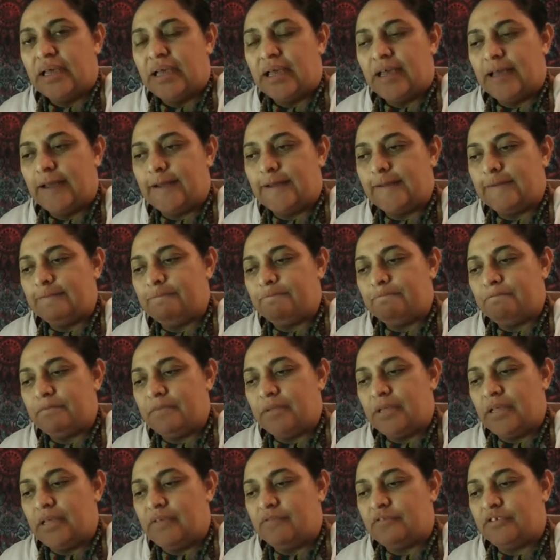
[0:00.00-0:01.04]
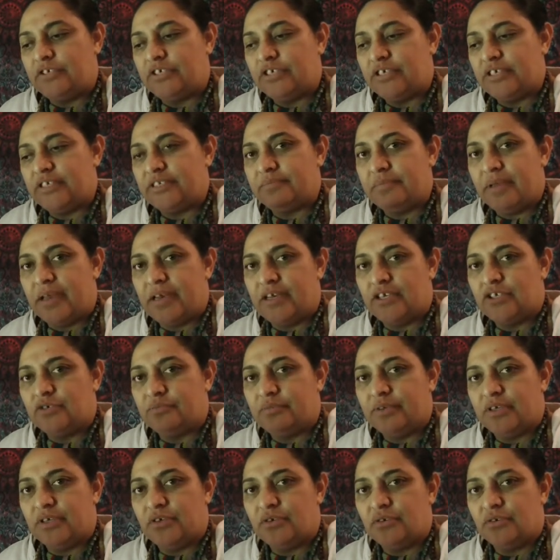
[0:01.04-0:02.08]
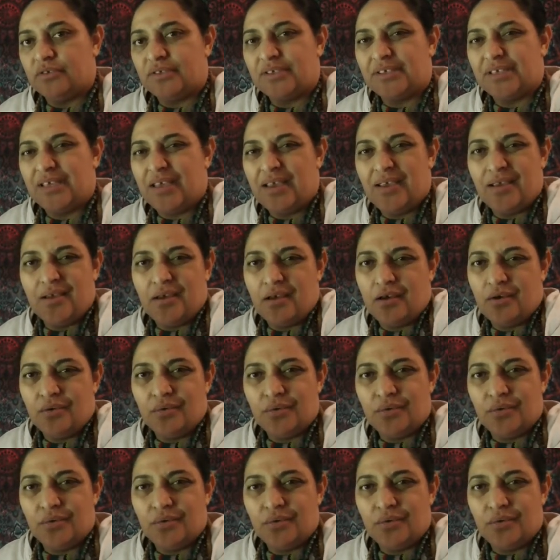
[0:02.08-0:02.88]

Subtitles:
If she's management or CEO